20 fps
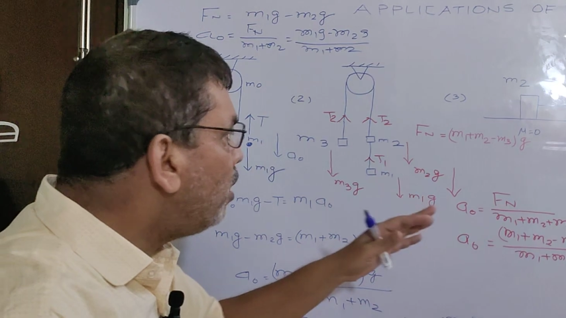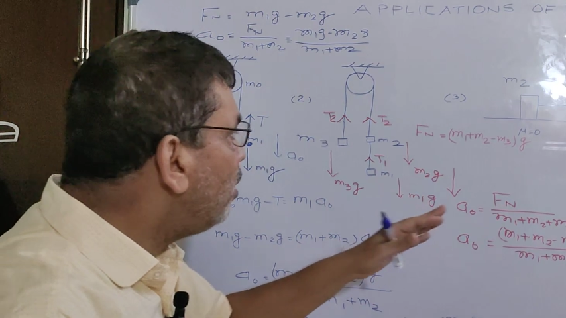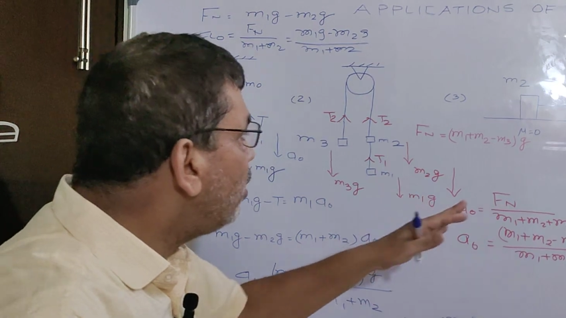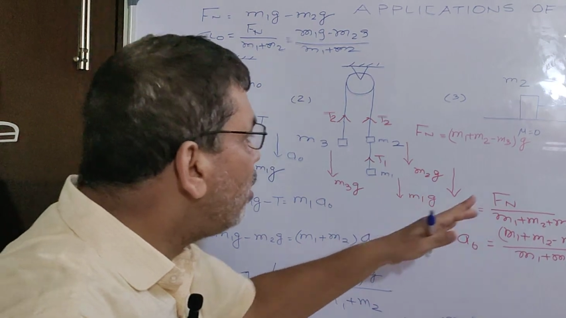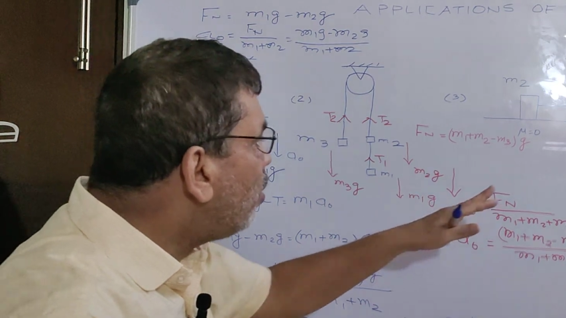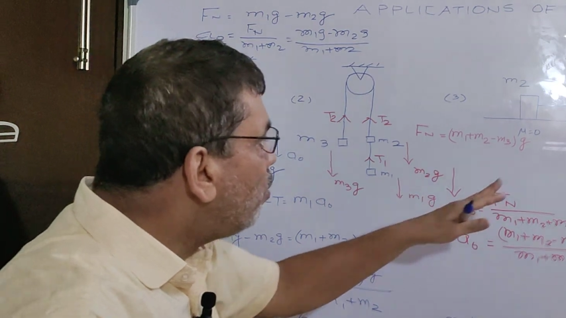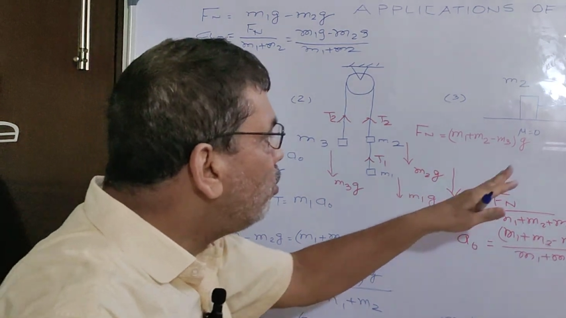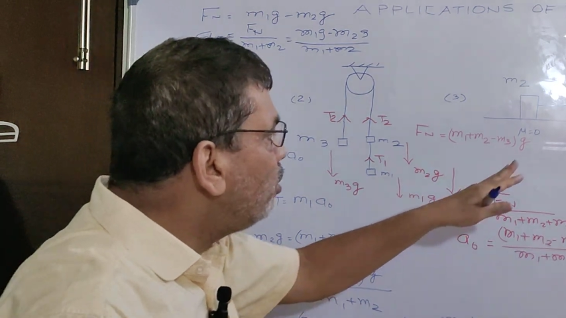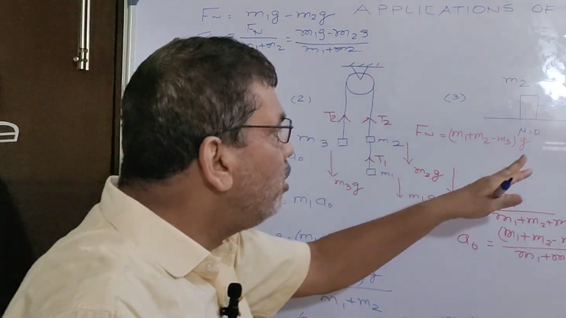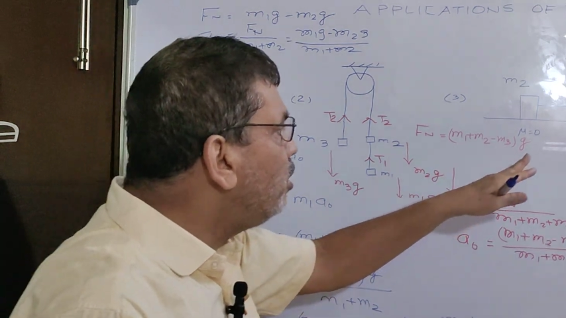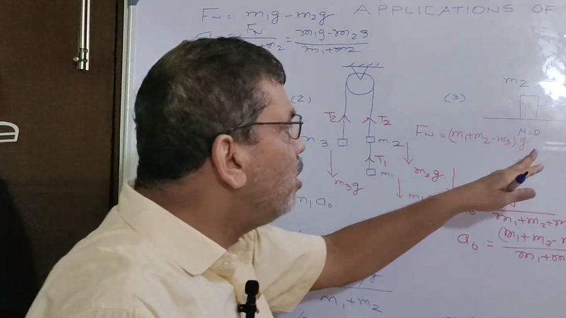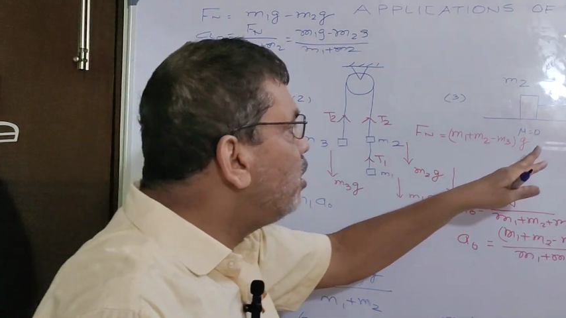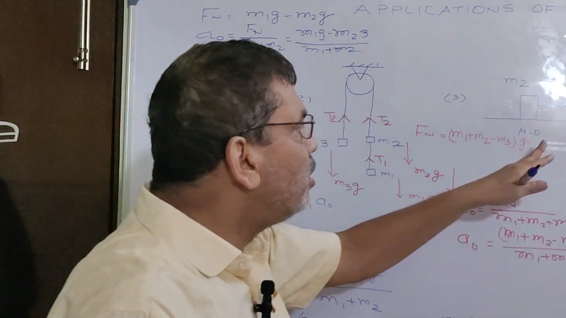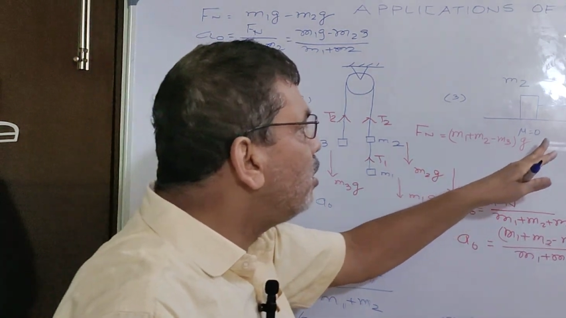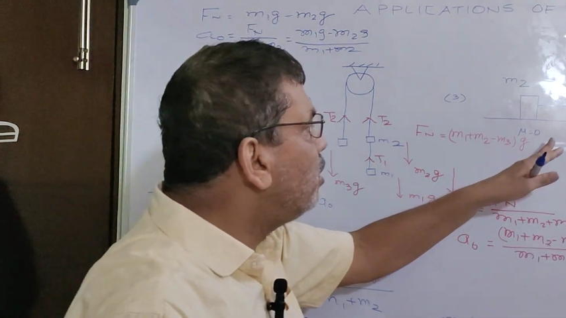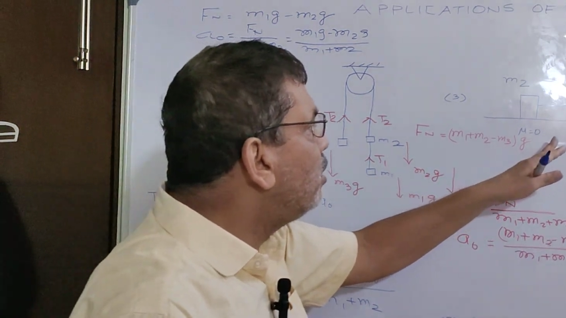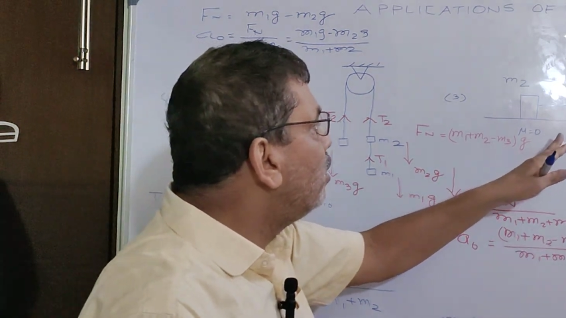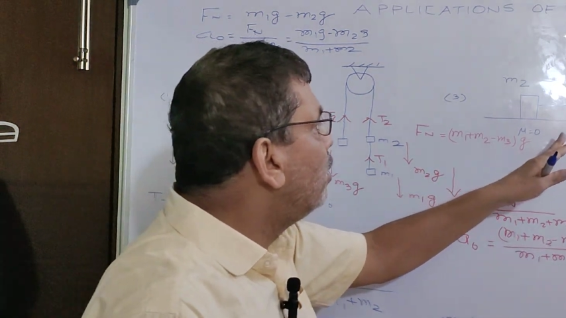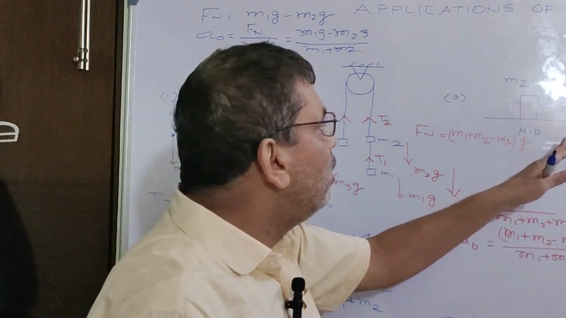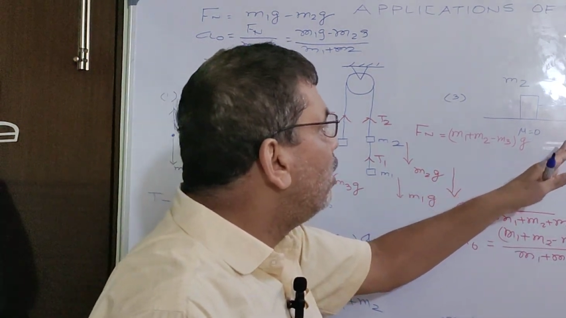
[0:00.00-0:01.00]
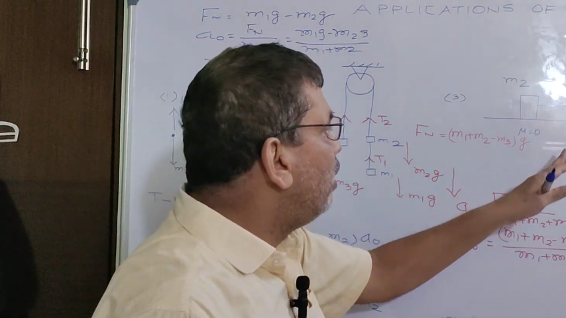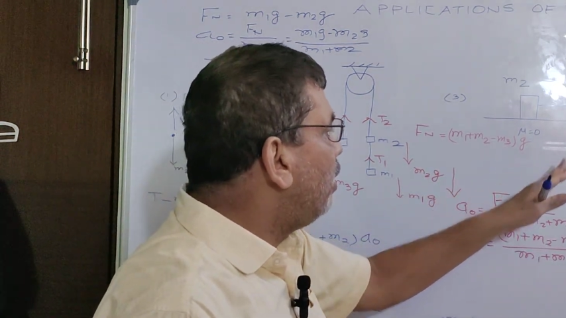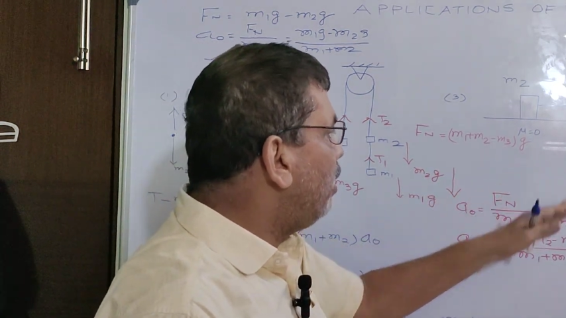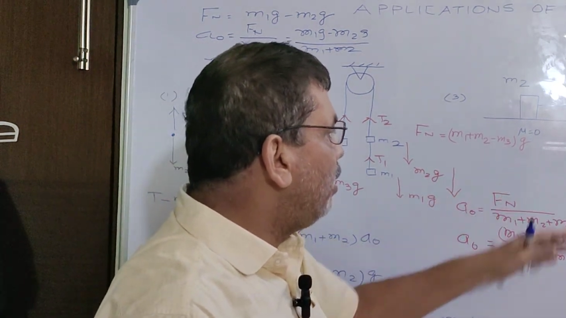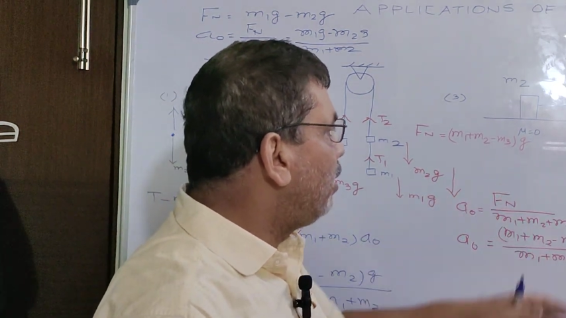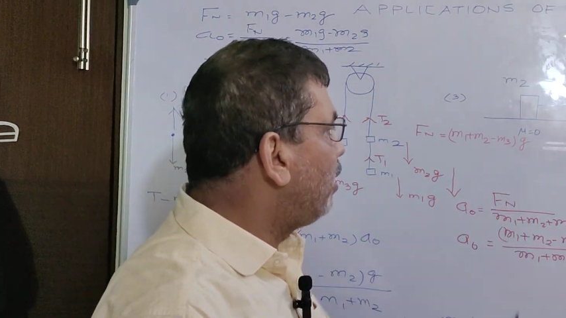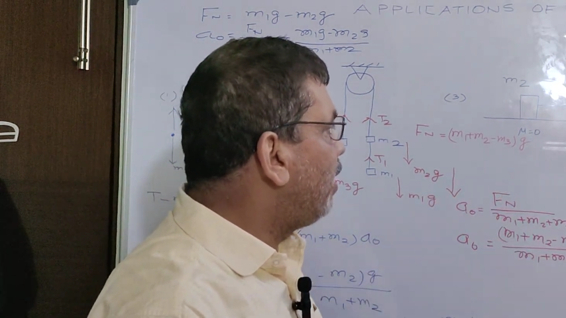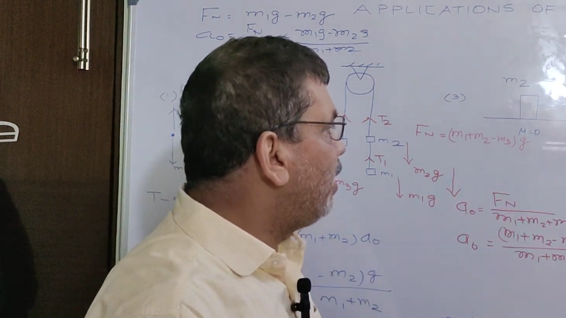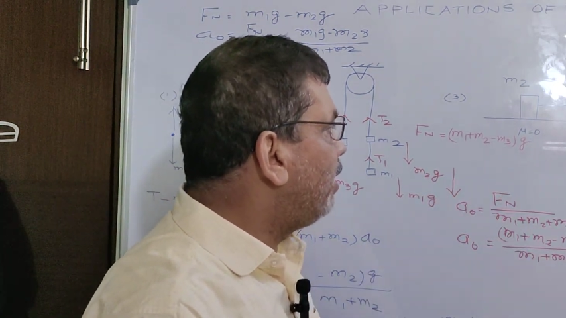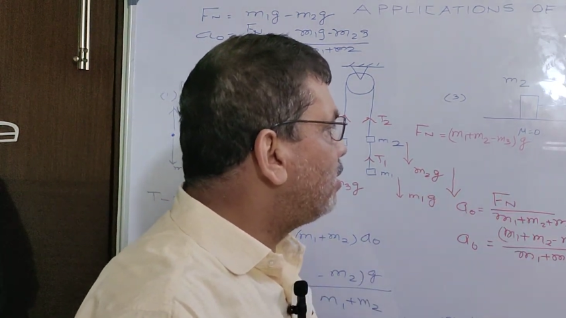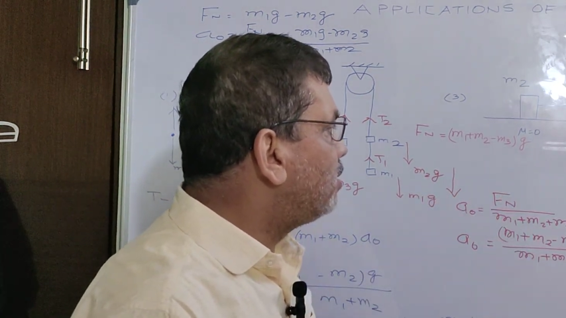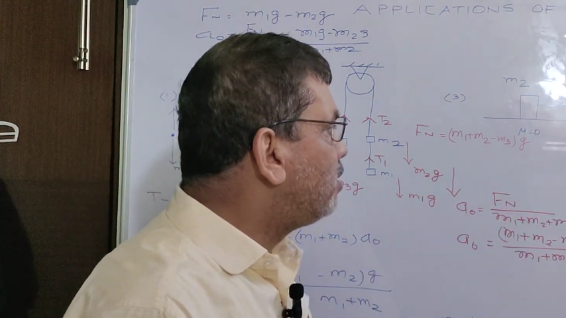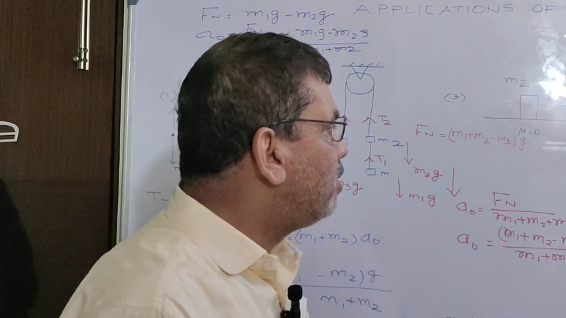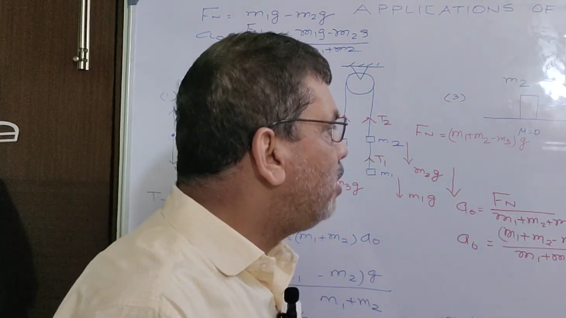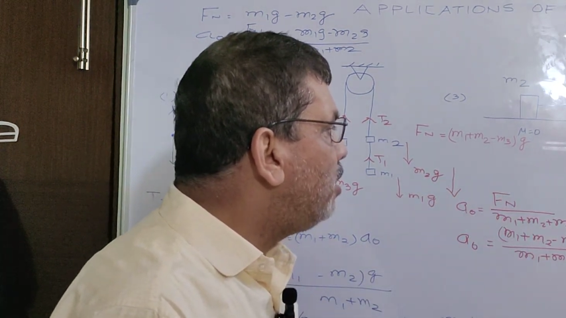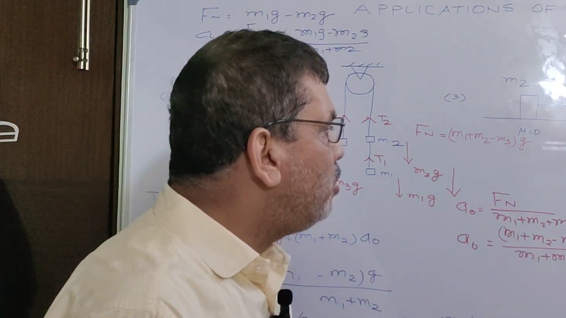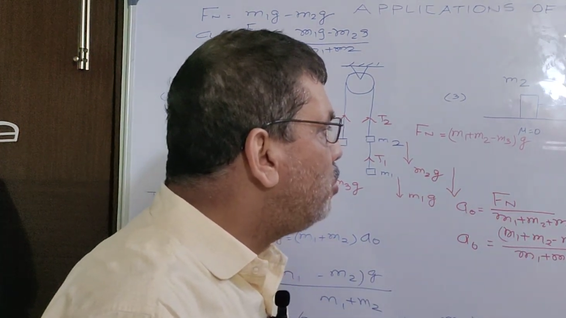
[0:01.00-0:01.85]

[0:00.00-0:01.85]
Now here, in case 3,